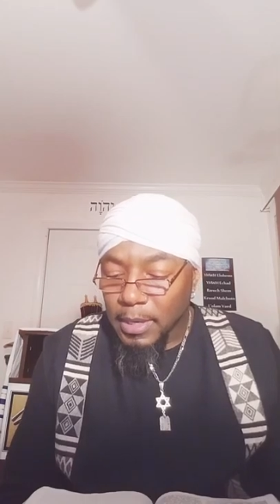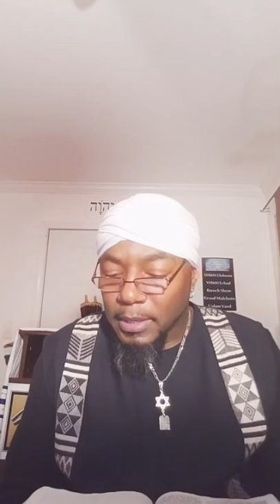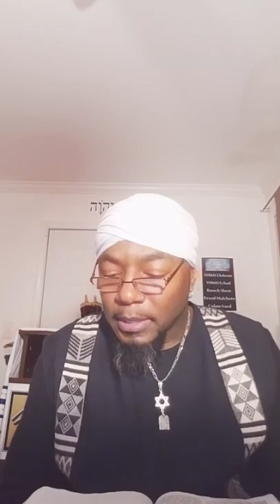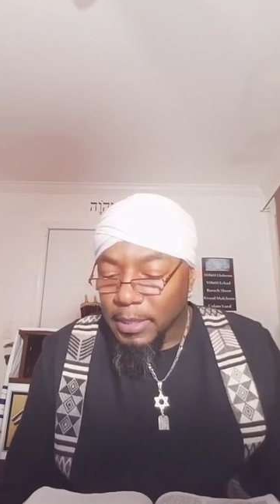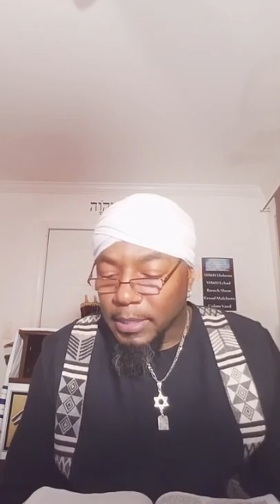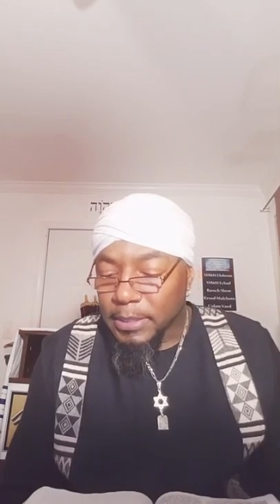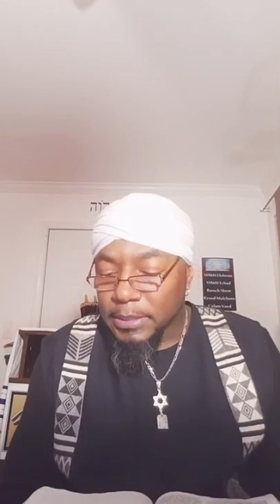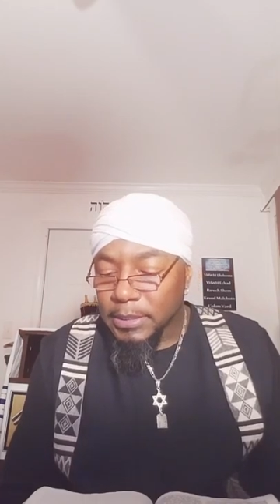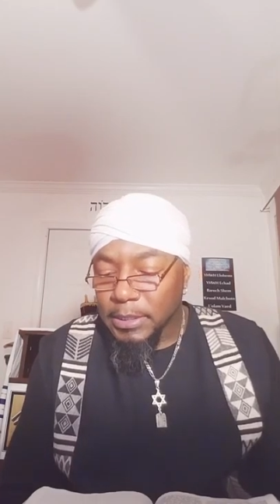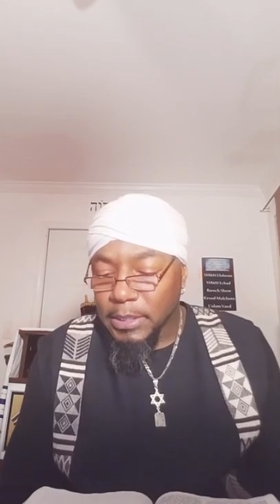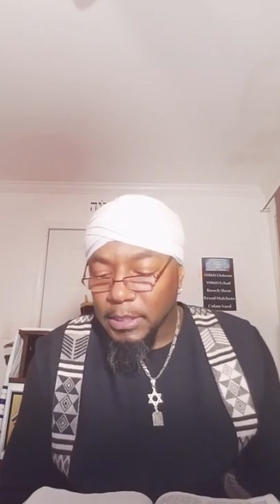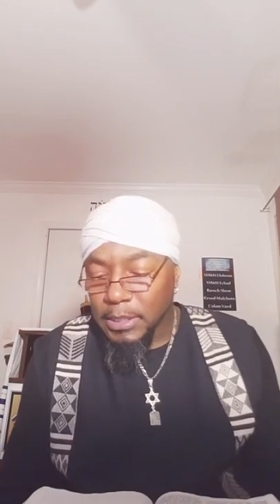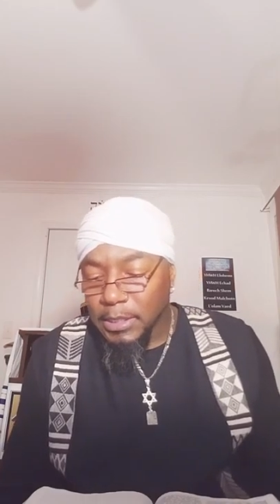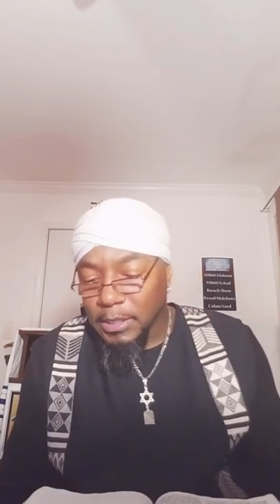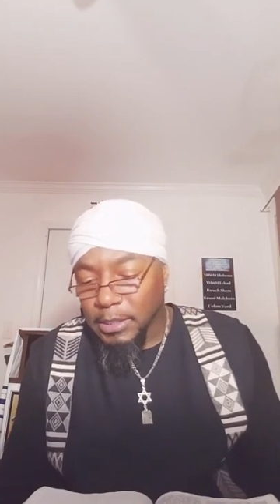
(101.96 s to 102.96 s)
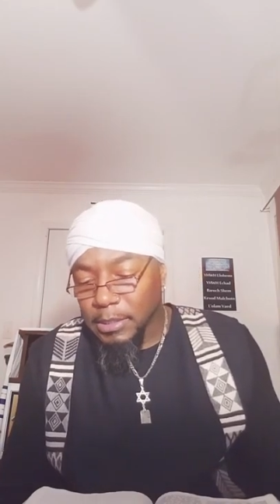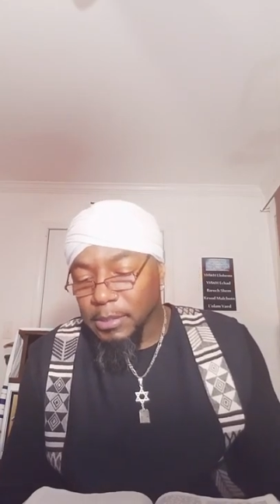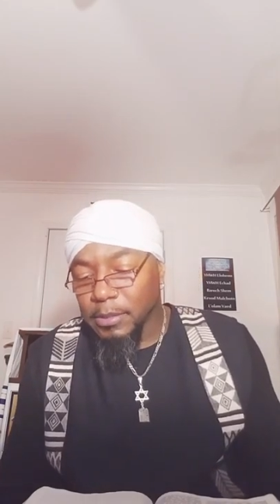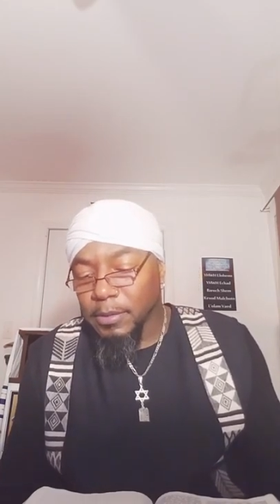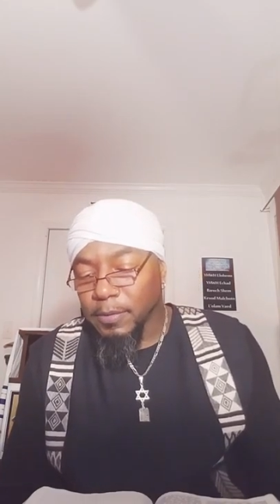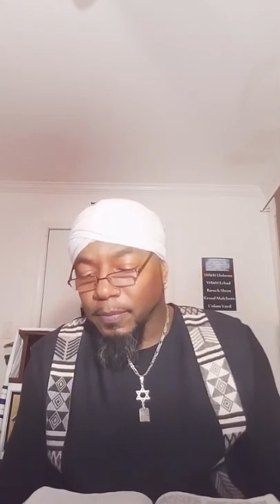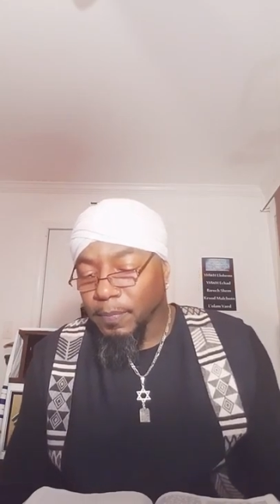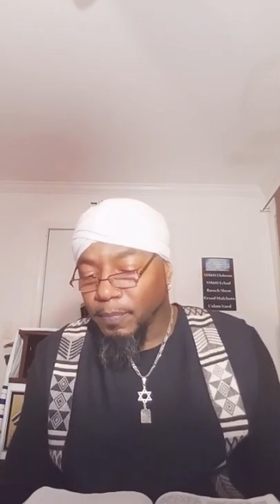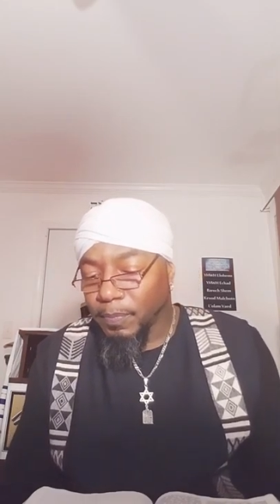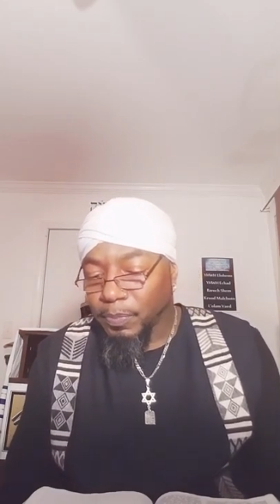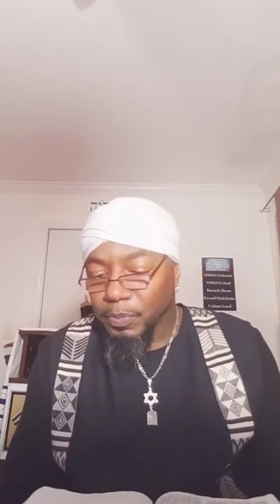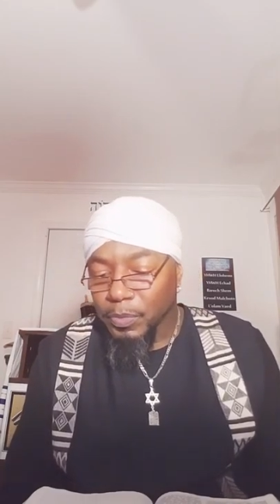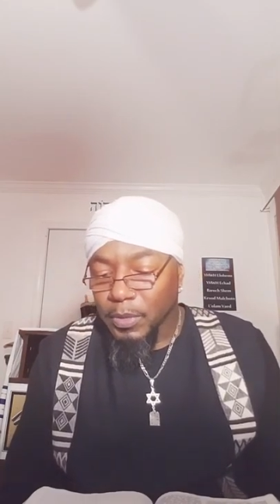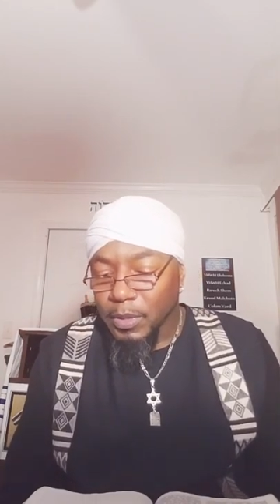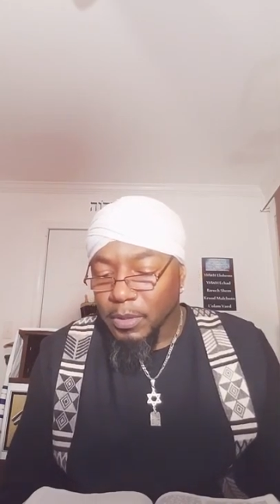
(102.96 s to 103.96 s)
Let us hear
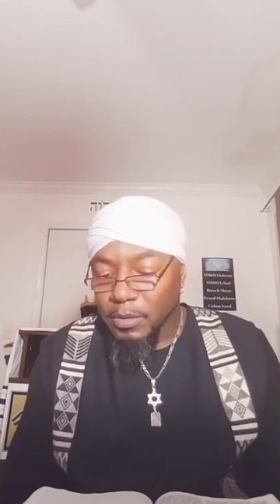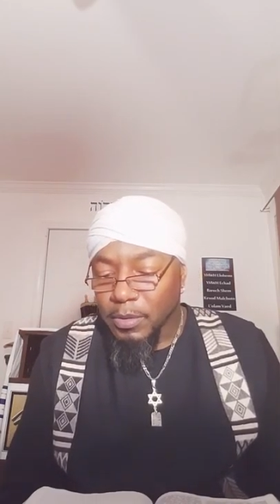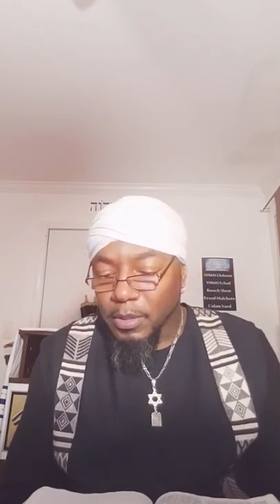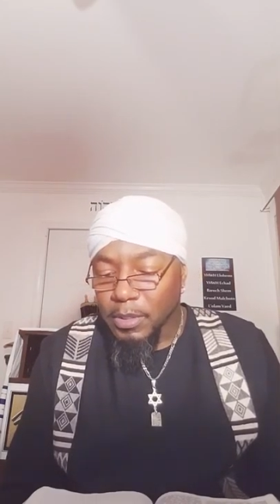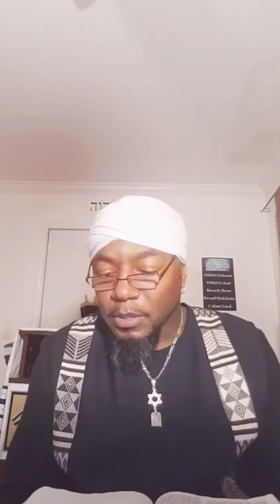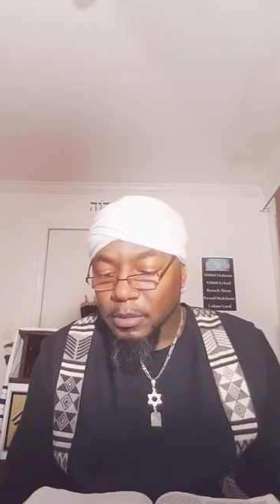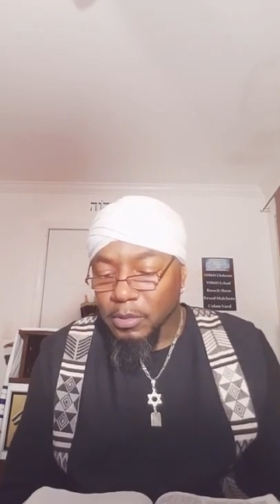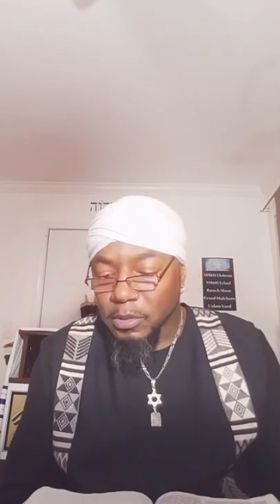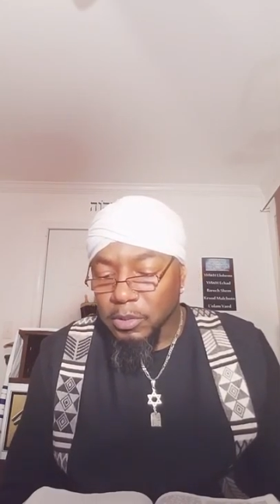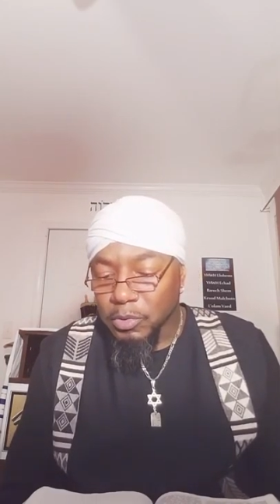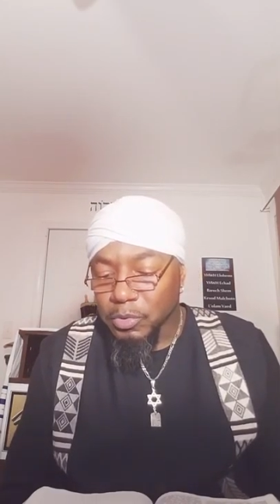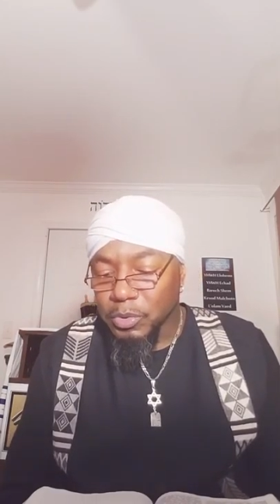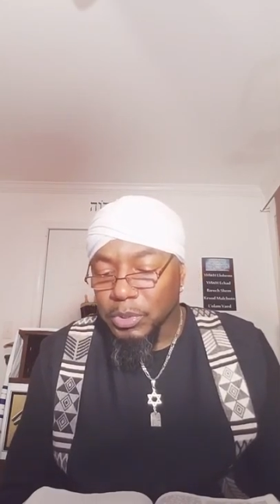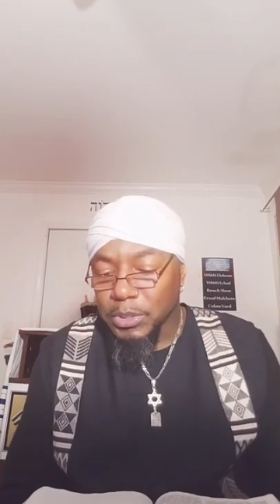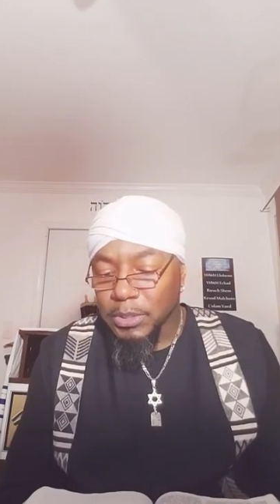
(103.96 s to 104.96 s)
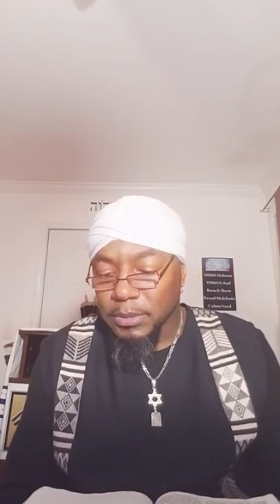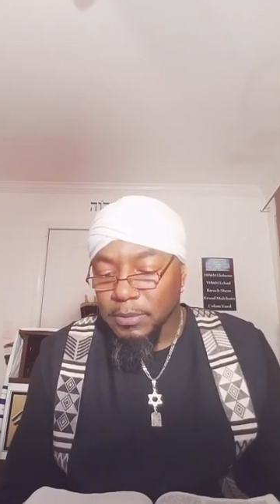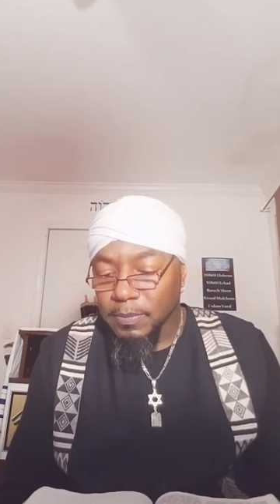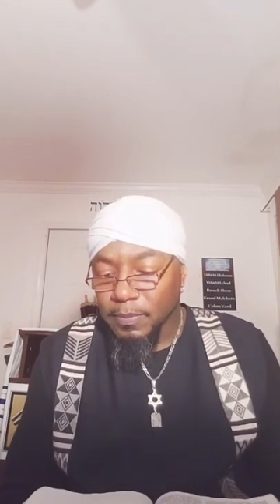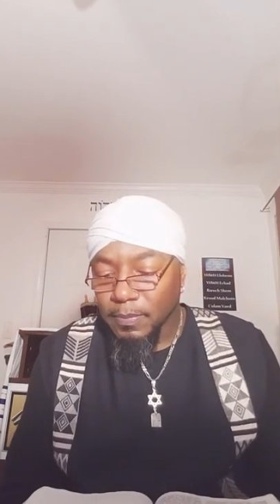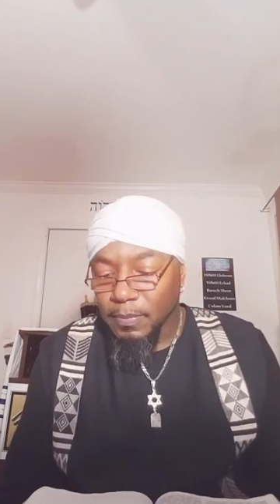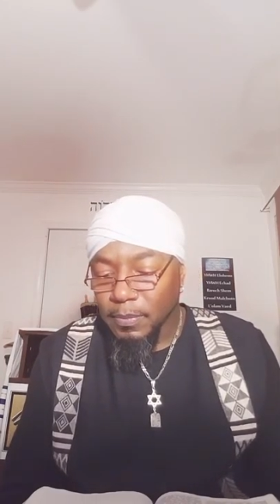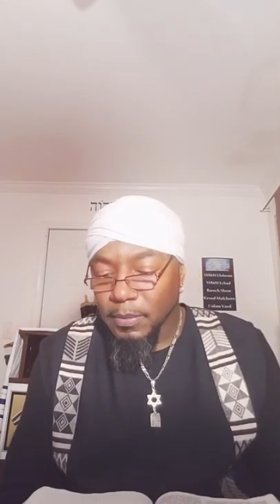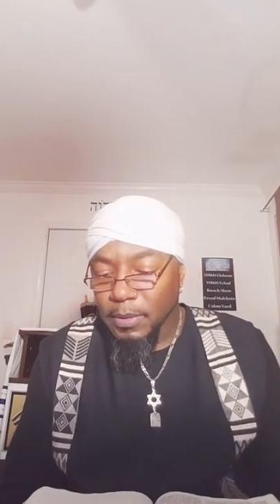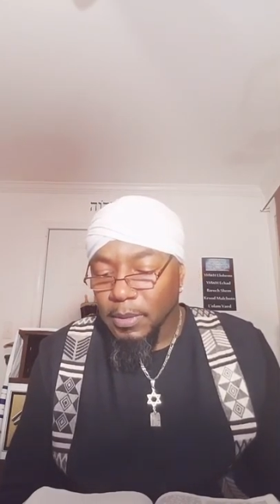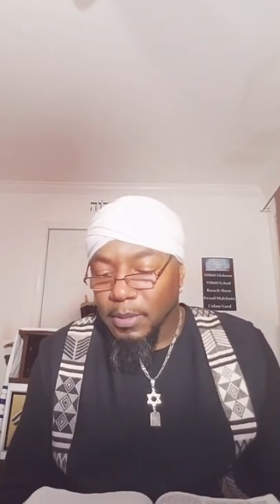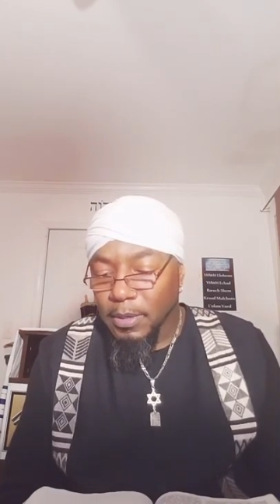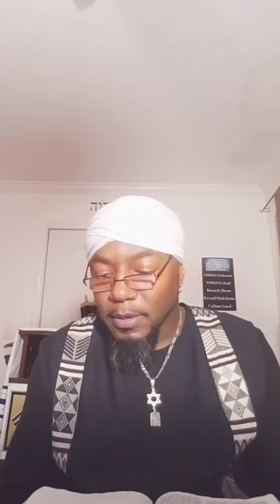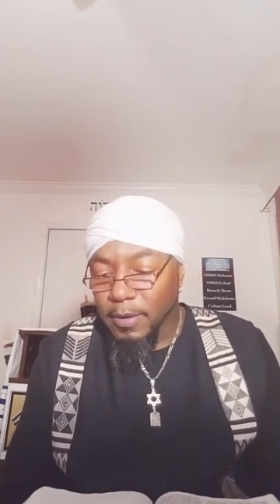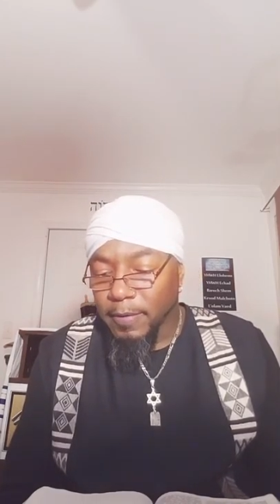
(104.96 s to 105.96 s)
the conclusion
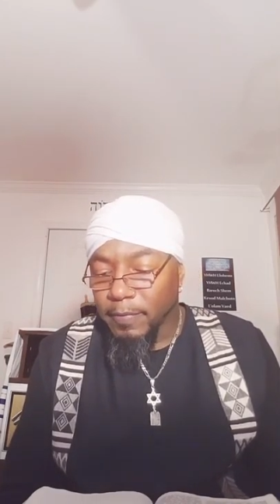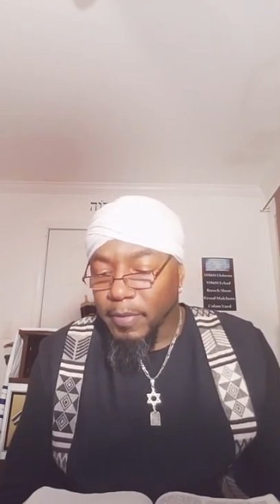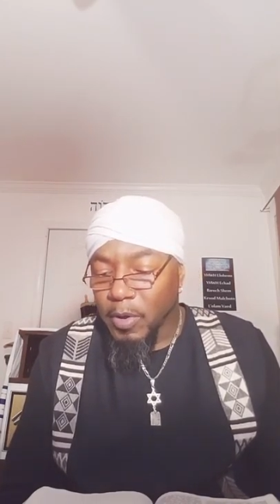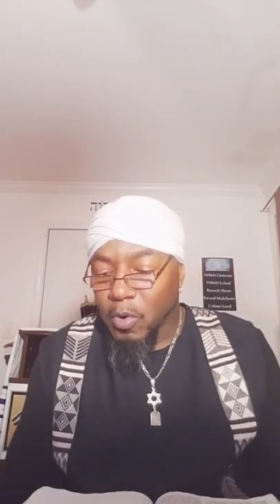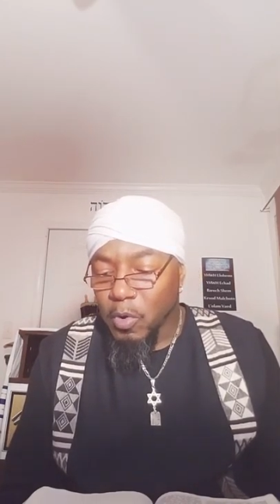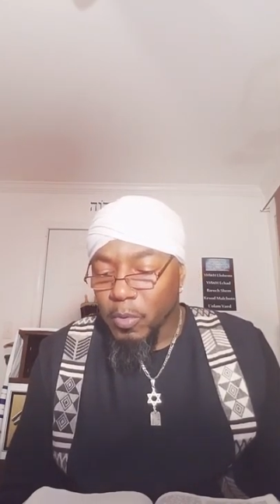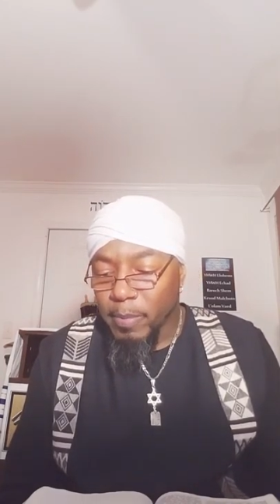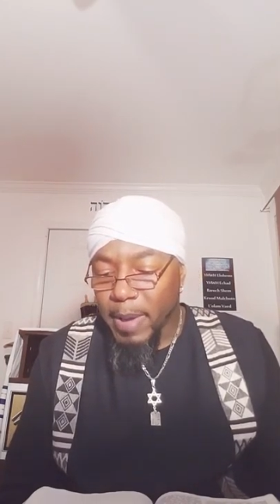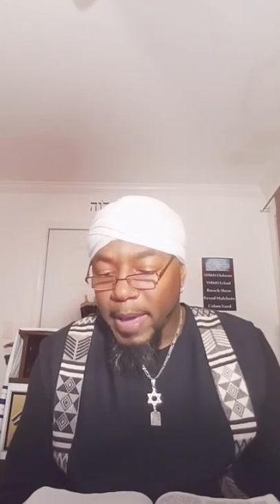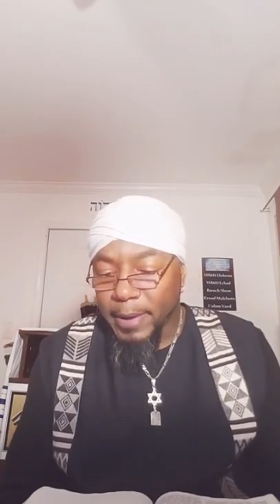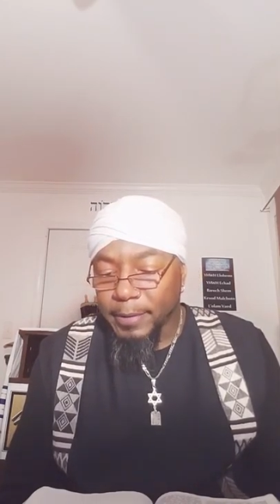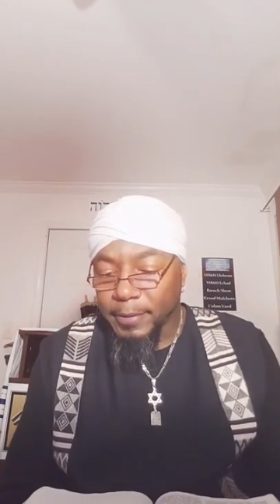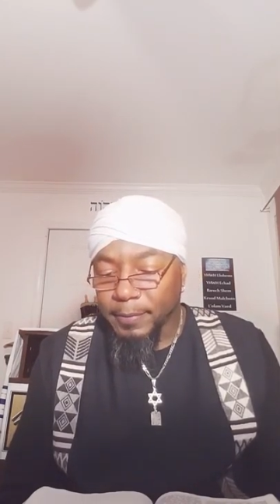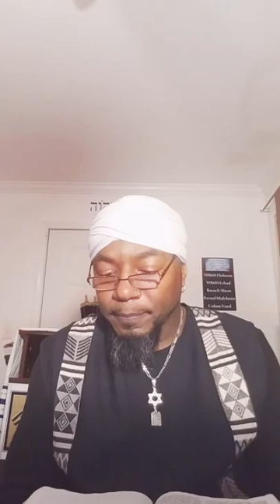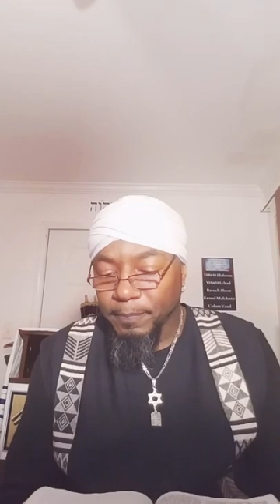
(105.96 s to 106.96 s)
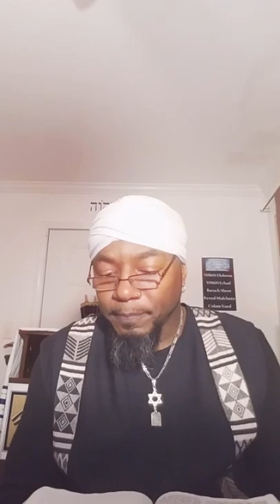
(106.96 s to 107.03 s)
of the whole matter.